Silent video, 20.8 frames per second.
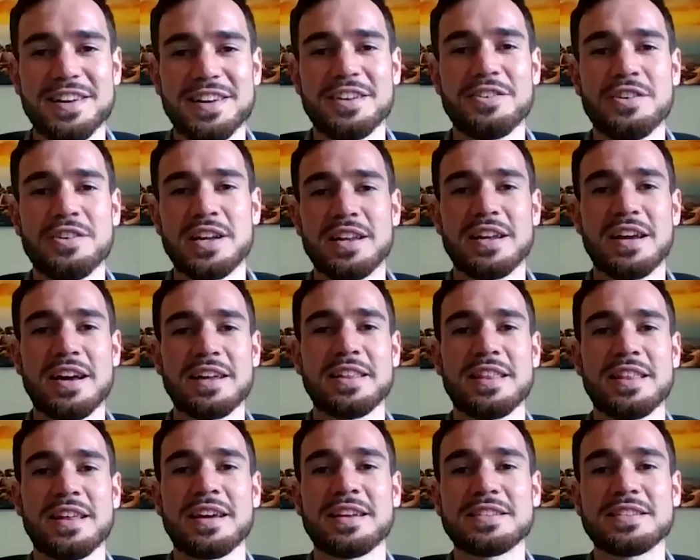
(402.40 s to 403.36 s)
I really like
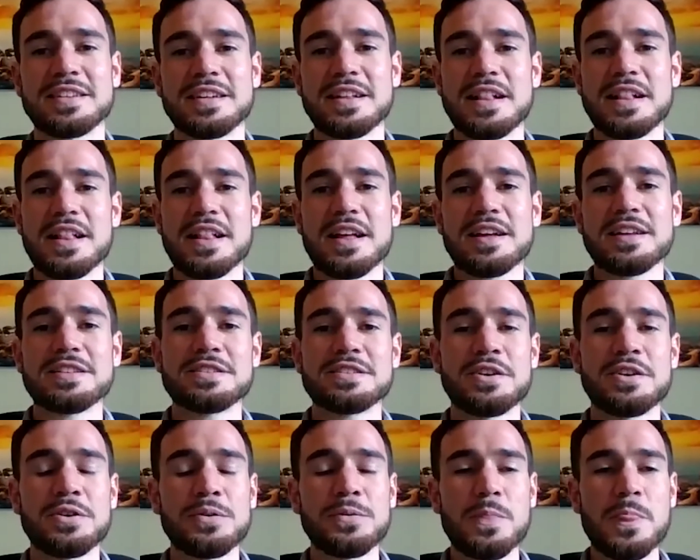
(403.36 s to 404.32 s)
that.
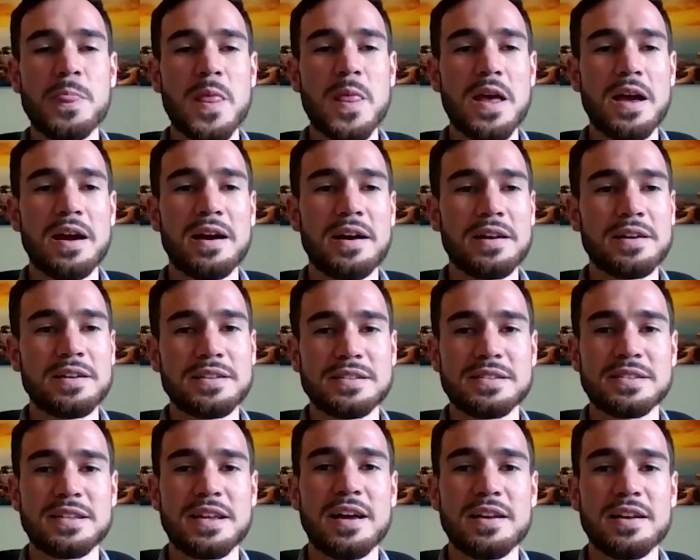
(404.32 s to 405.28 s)
So I
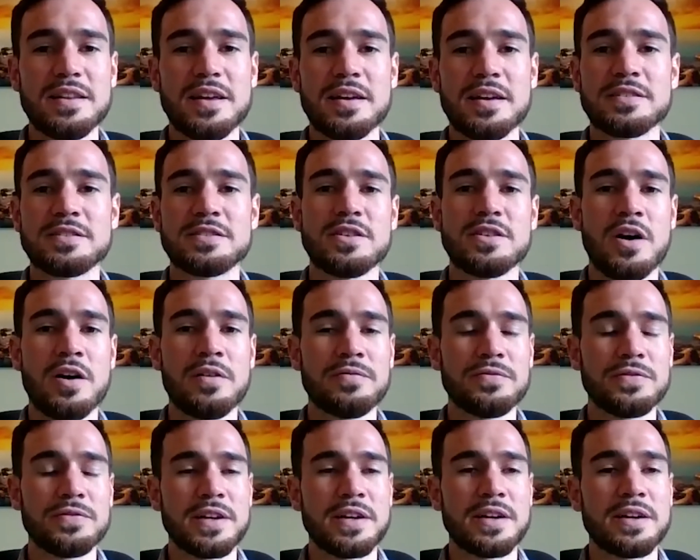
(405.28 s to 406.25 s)
understand that
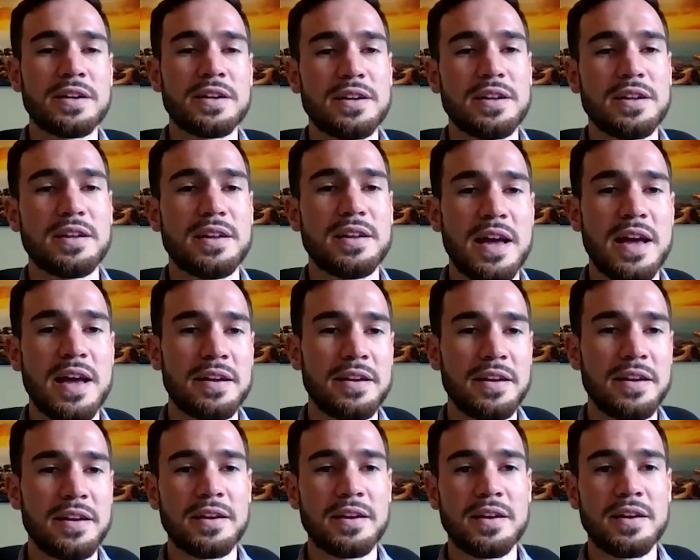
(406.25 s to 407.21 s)
after
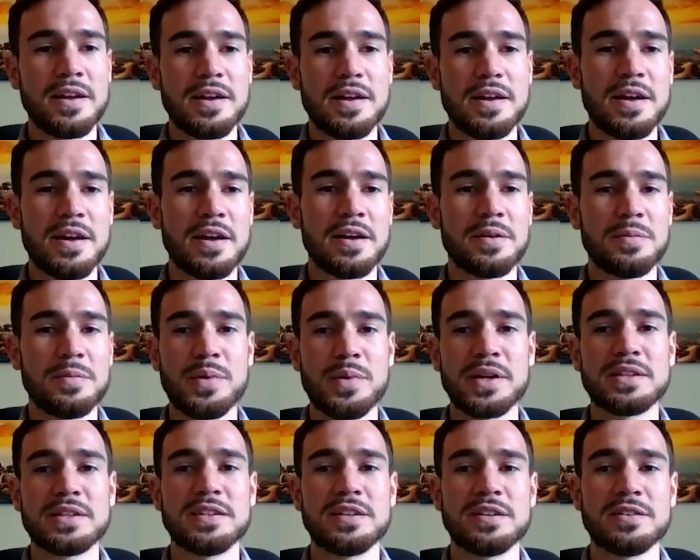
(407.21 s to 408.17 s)
landing a
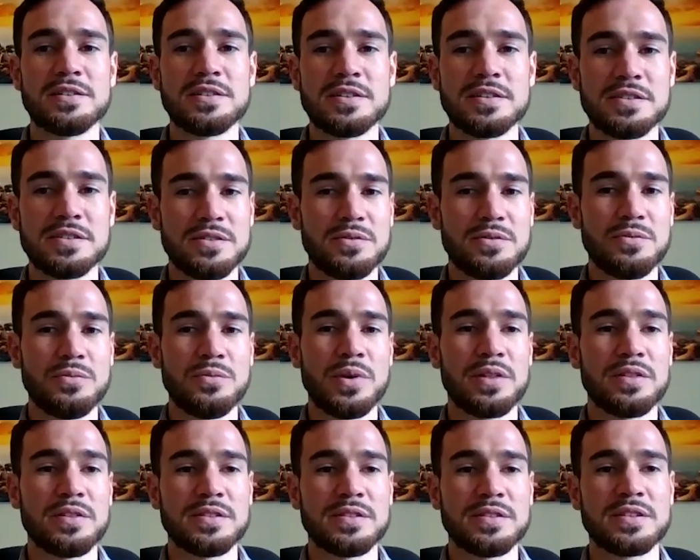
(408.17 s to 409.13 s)
big deal
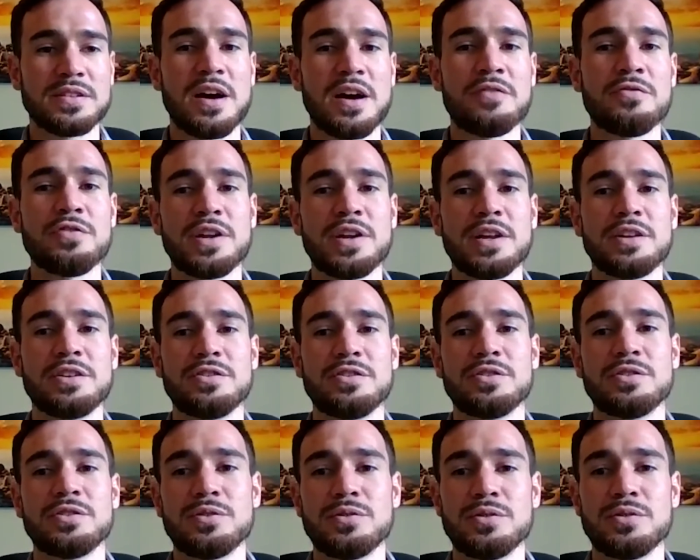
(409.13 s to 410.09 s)
with Discovery,
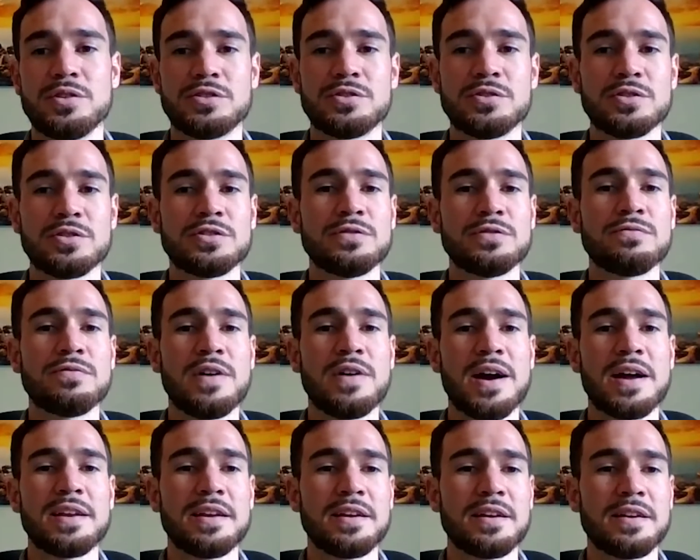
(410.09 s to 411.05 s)
you took to
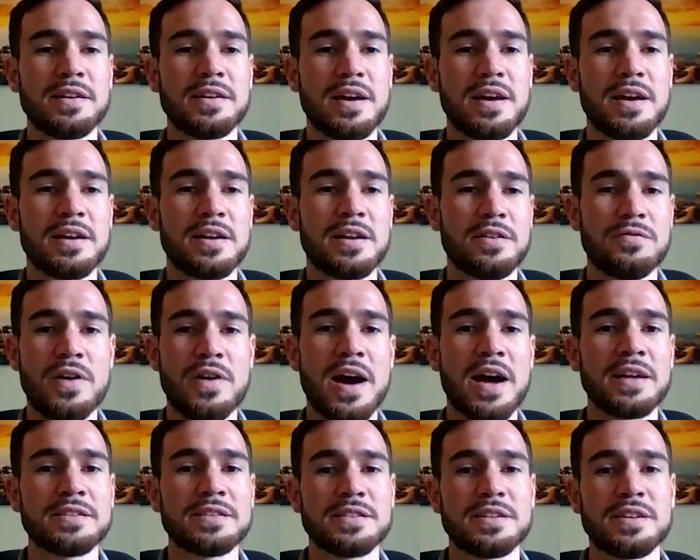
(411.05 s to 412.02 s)
finding an
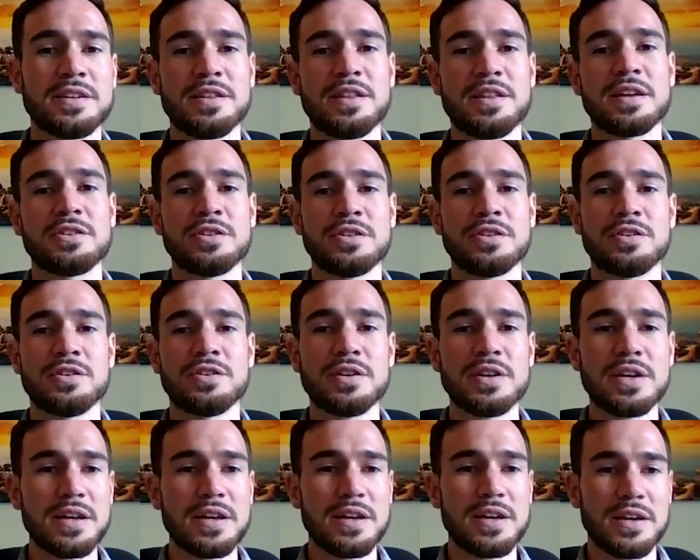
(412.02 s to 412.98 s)
advisor that could
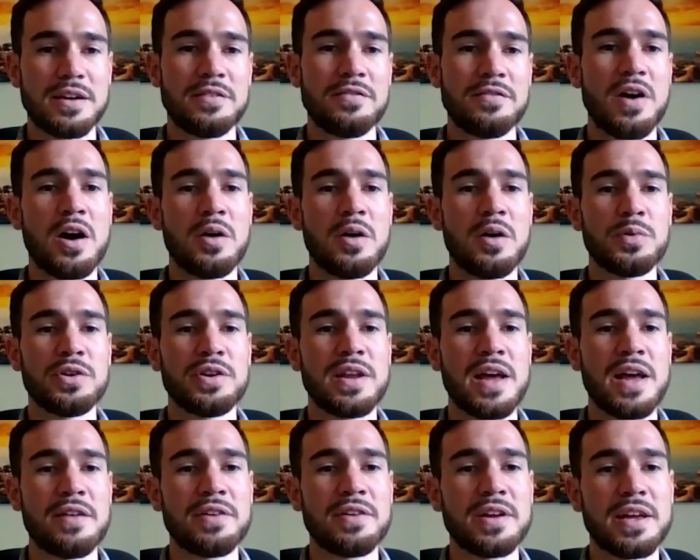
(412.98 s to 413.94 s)
kind of help you
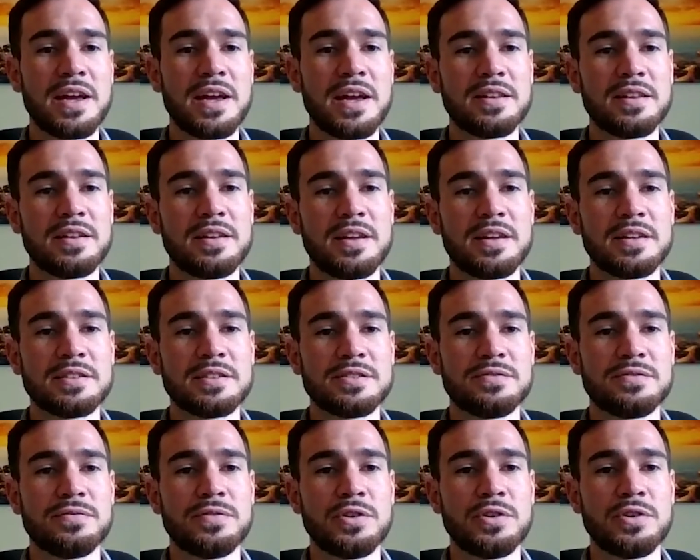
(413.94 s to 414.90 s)
navigate the
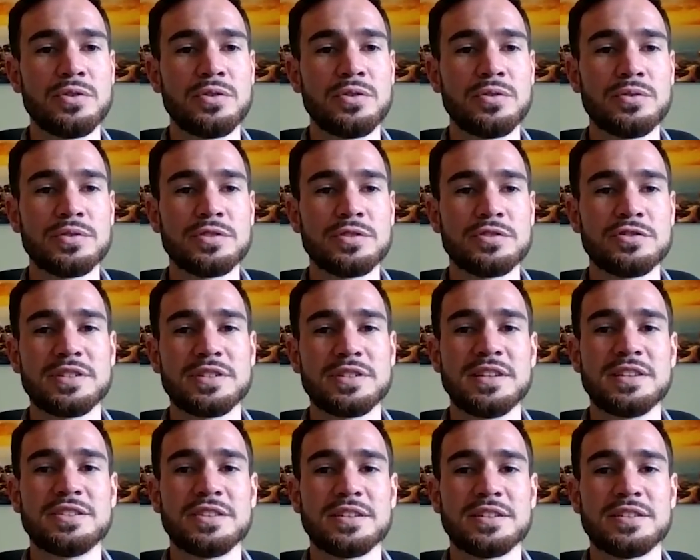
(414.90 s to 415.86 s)
next few
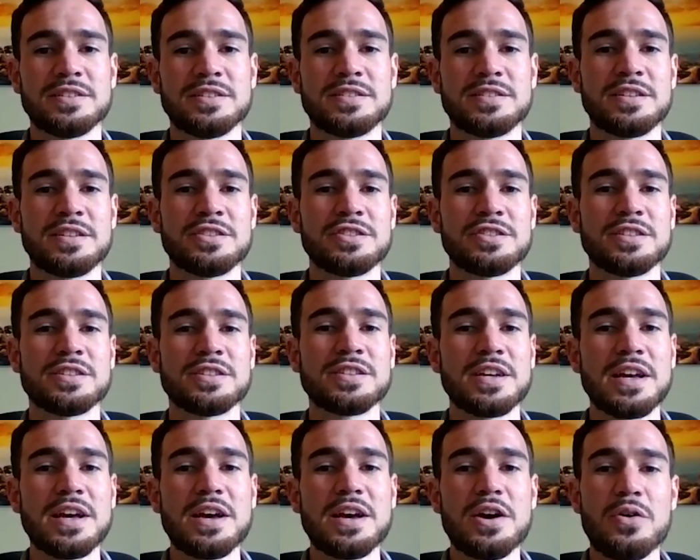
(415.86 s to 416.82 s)
strategic decisions.
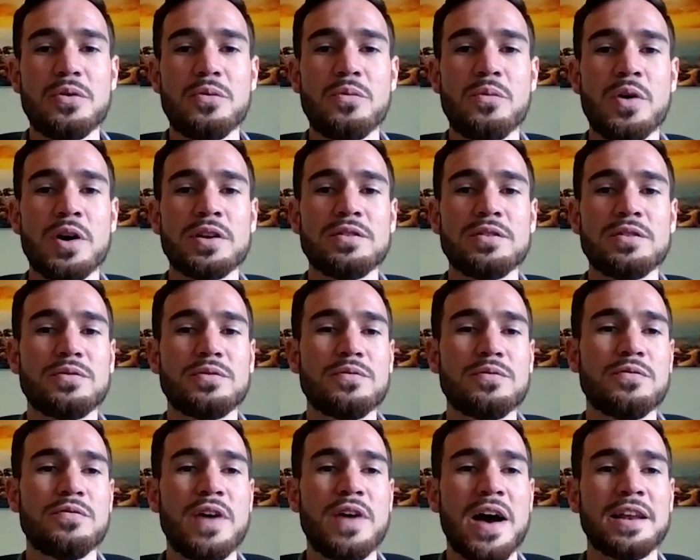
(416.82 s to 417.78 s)
What
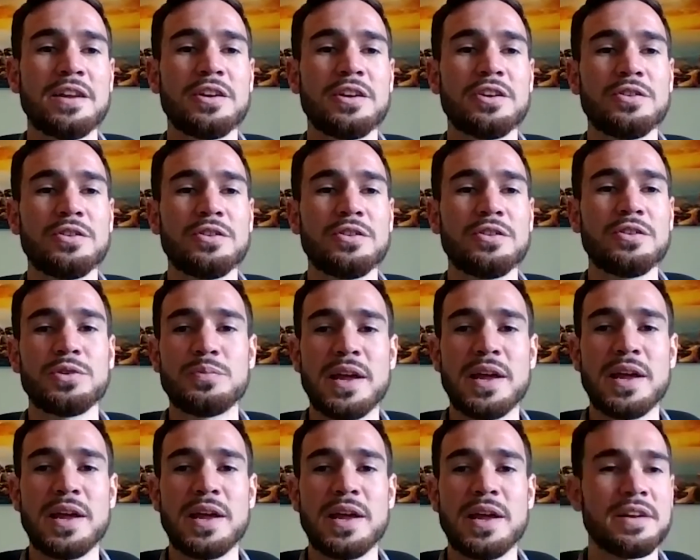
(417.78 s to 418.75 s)
value would
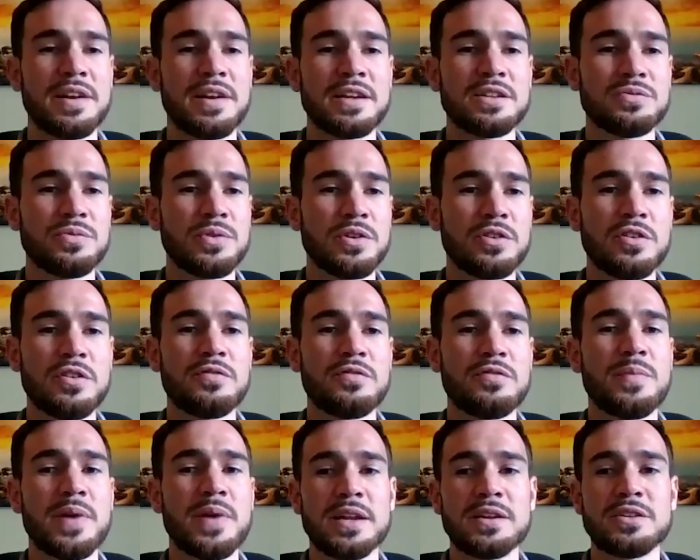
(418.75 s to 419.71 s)
you place on
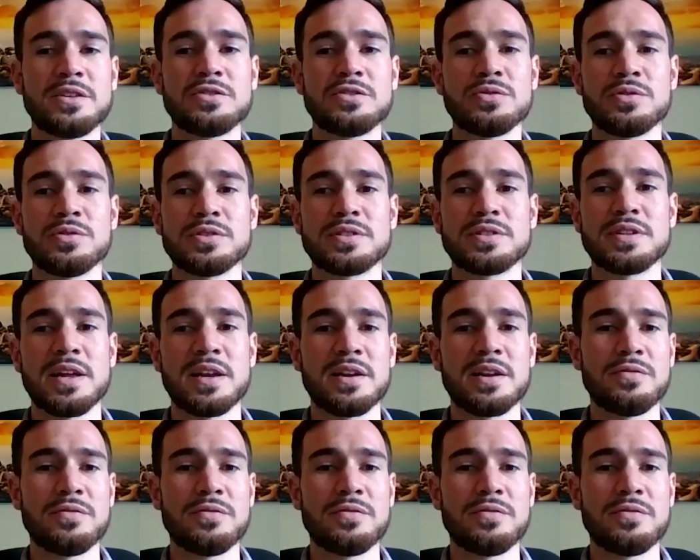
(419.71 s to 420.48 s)
building a network of